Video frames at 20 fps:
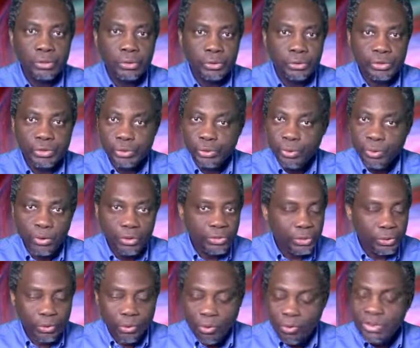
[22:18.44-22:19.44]

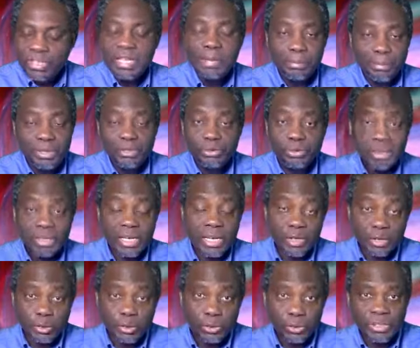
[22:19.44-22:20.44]
The only place you
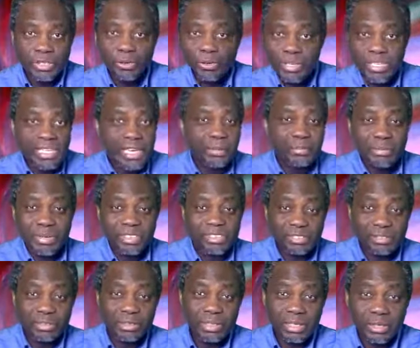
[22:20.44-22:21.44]
can go, the only
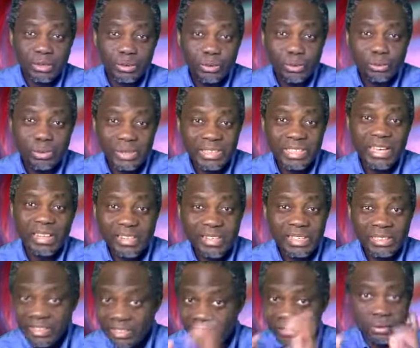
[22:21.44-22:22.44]
embassies you can go to get
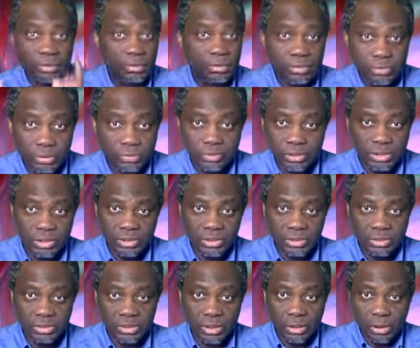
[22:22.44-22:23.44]
that is the cross of
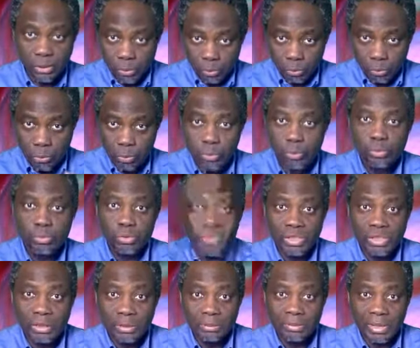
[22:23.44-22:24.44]
Jesus. To go to
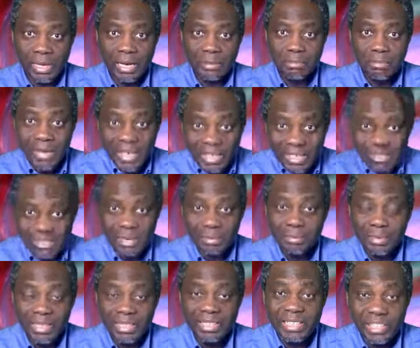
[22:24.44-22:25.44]
him and make an
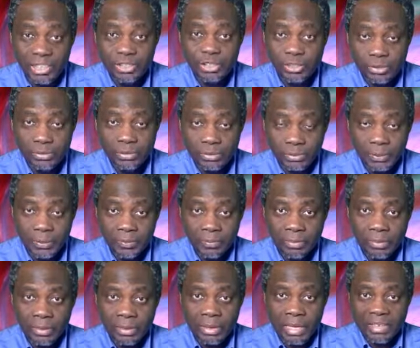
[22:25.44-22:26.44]
application
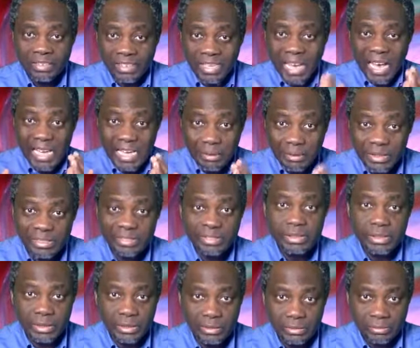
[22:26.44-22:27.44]
and say, I am a
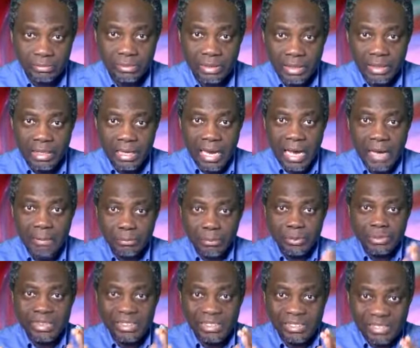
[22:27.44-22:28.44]
sinner. I'm
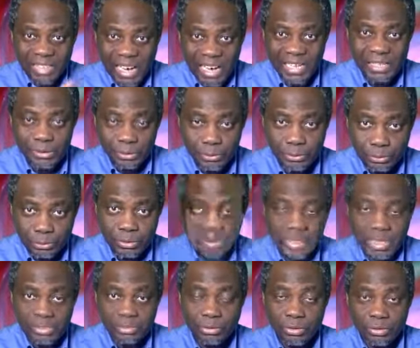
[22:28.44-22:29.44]
not entitled to
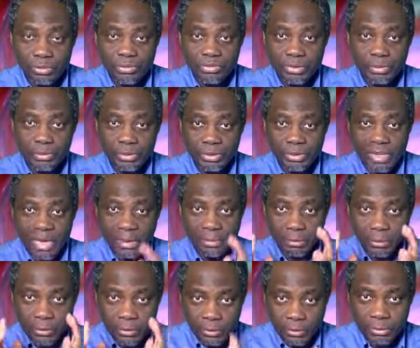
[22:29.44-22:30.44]
that country, but I'm
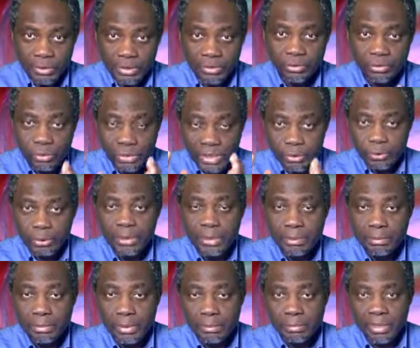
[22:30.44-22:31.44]
coming so that you
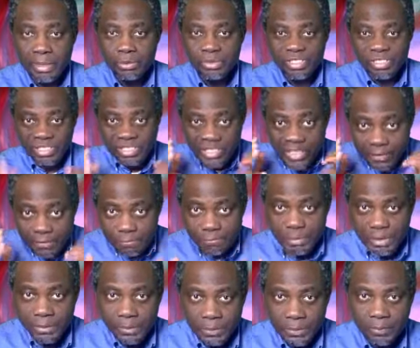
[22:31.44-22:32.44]
can be my Lord. Save
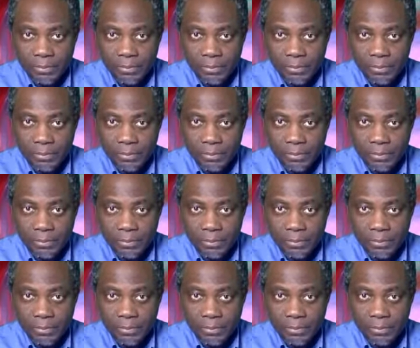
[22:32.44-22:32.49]
me.